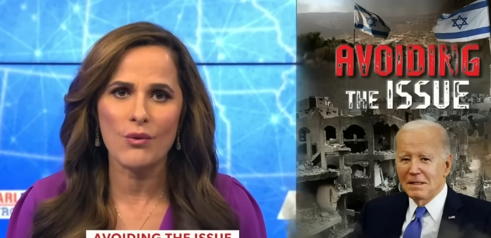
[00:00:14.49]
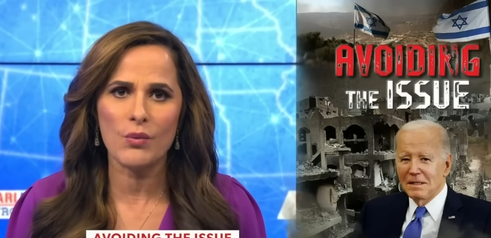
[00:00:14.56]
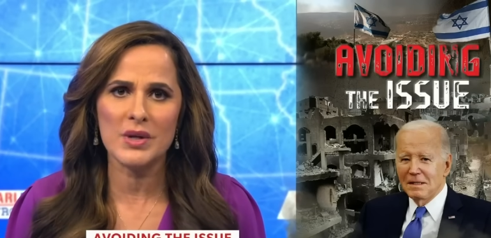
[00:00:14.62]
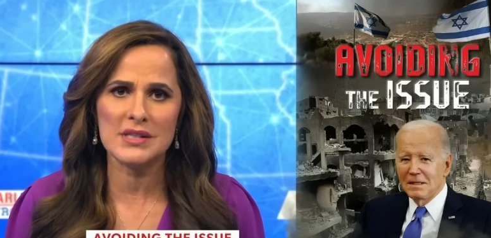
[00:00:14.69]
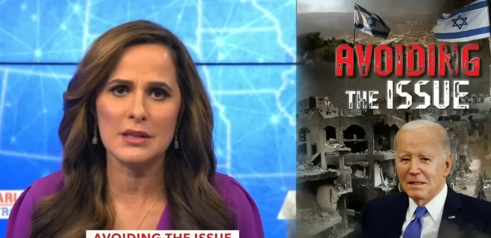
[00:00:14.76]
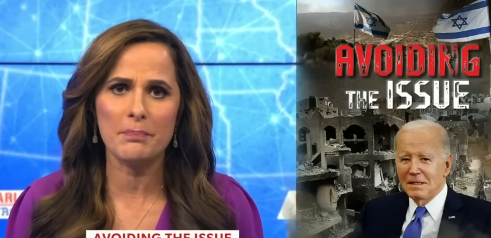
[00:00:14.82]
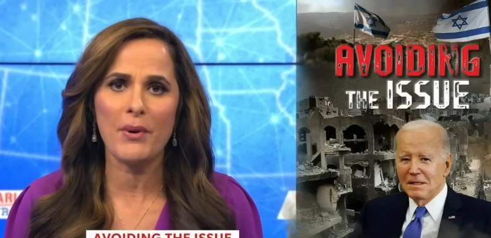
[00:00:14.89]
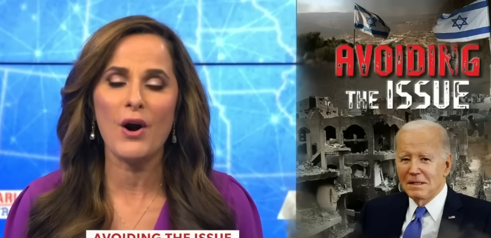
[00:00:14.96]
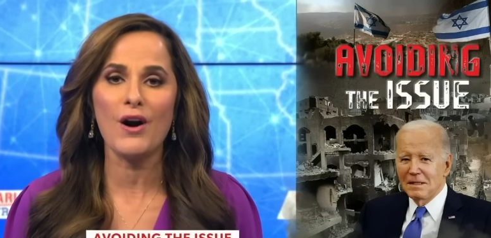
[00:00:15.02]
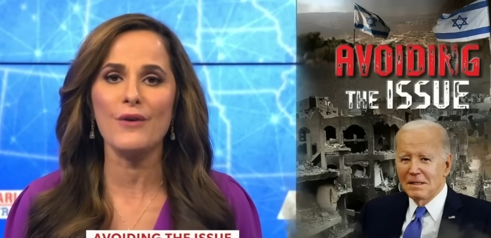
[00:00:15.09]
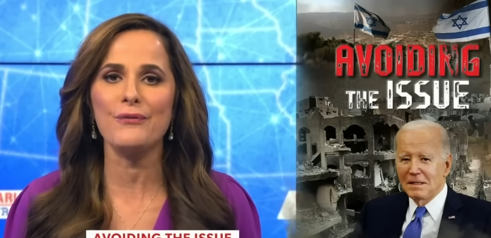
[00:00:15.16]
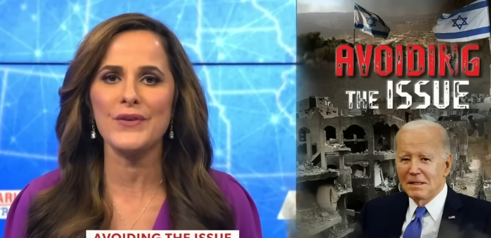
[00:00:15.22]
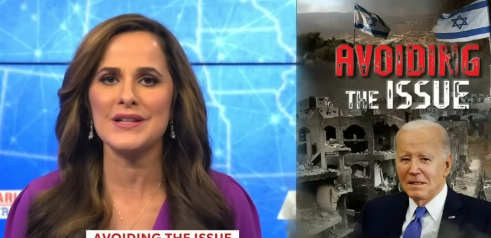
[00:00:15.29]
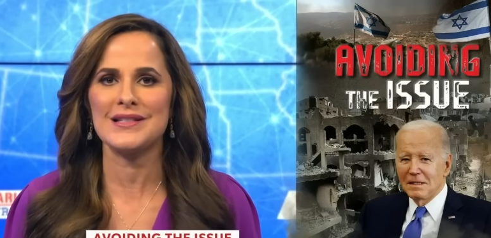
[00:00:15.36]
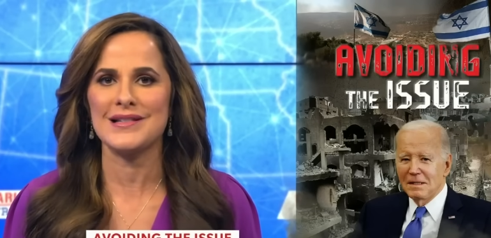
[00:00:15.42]
Speaker 1: was the
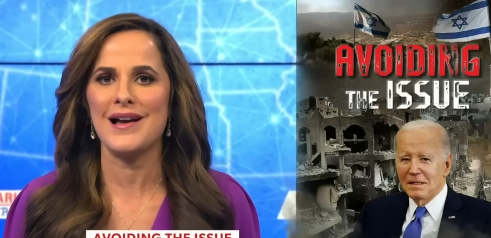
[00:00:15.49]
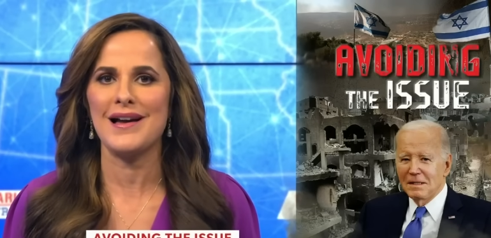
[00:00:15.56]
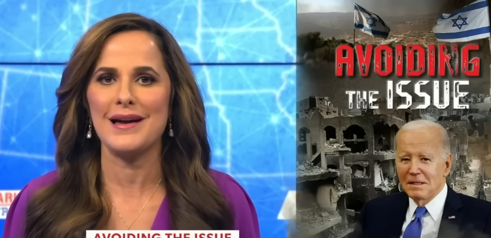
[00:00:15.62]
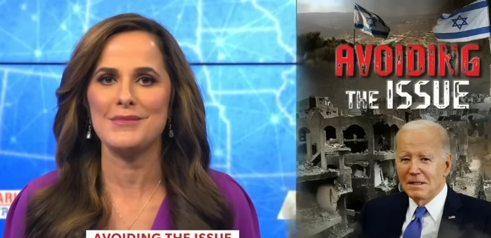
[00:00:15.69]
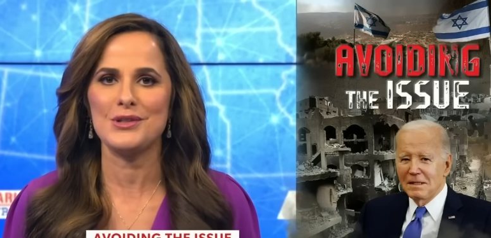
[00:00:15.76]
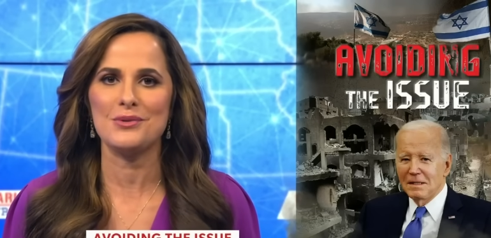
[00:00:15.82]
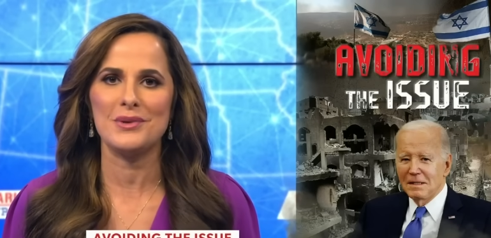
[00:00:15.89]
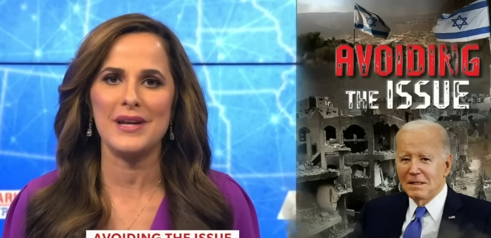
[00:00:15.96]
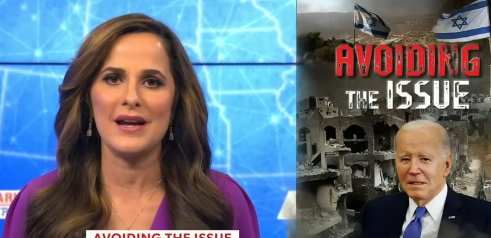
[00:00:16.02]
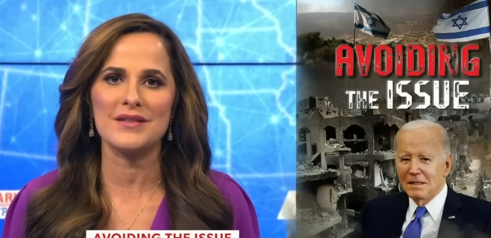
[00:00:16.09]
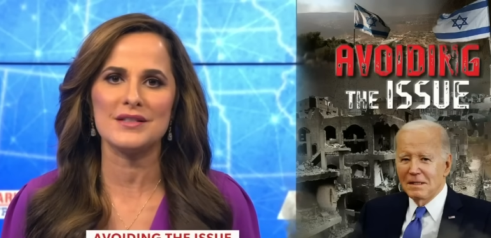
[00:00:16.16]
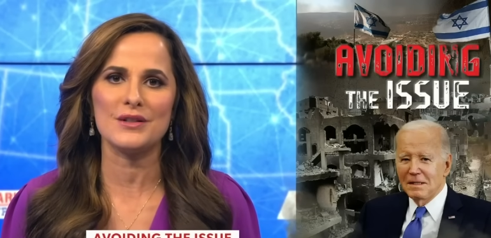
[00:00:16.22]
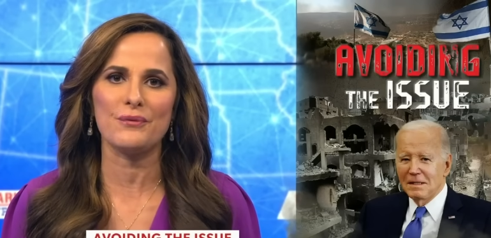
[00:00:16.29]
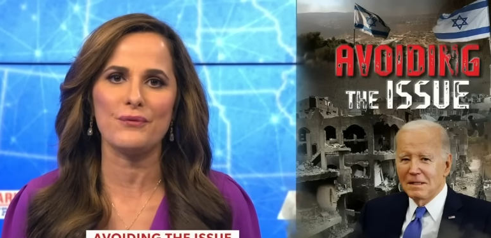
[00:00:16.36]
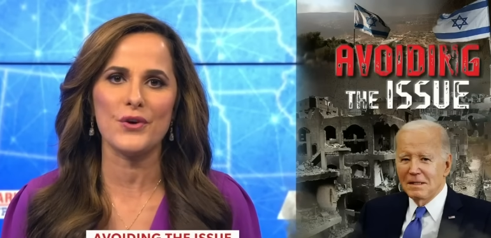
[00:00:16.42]
perfect time to
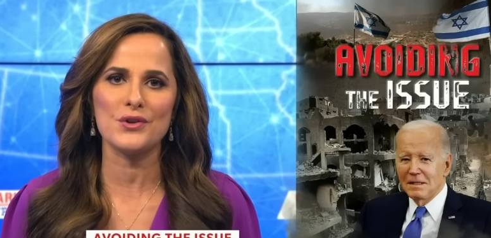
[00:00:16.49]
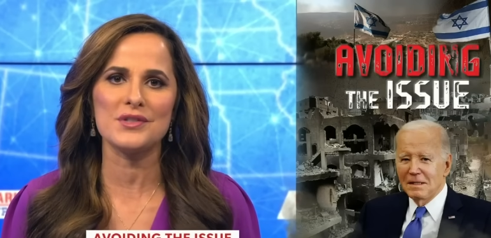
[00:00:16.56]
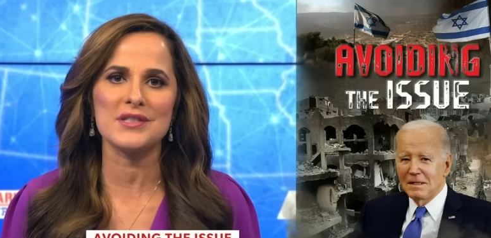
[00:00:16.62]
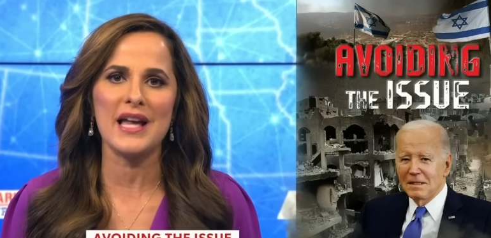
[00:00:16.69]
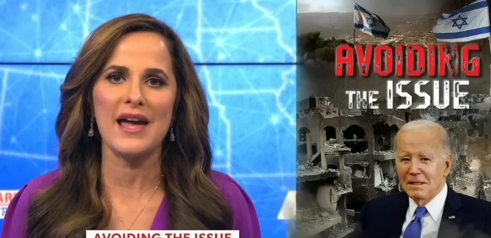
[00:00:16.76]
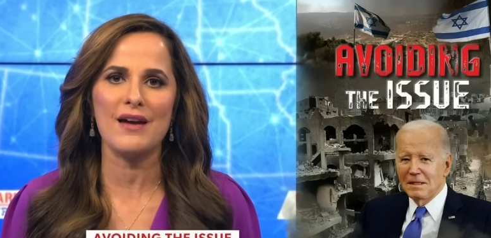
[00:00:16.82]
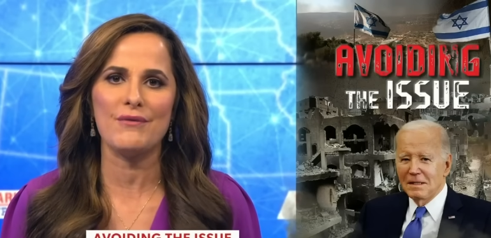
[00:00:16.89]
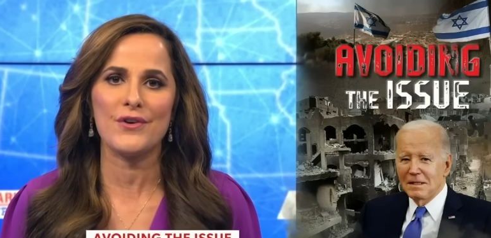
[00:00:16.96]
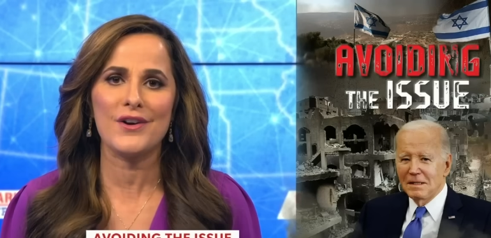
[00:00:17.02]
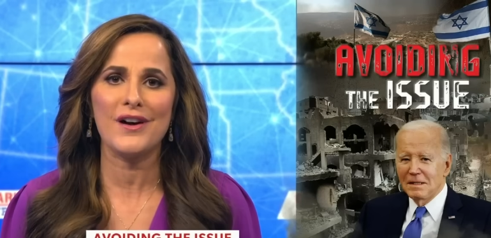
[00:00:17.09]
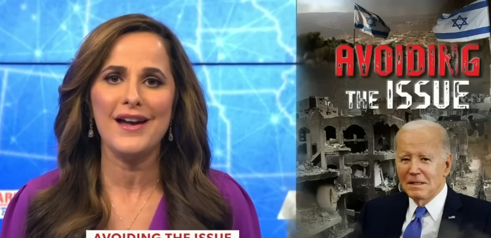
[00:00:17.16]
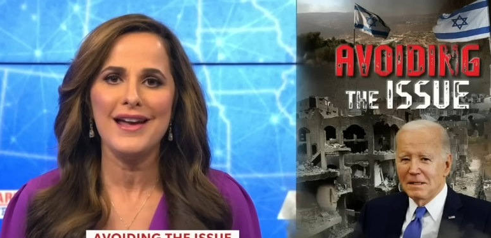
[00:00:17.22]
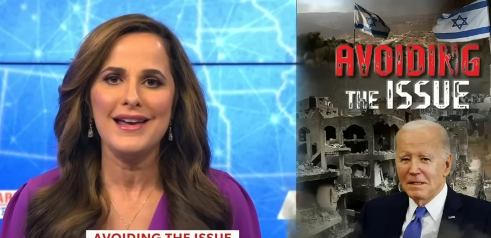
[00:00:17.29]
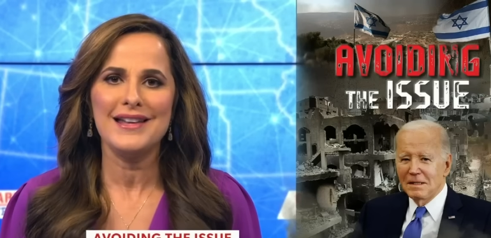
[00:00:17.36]
announce the first ever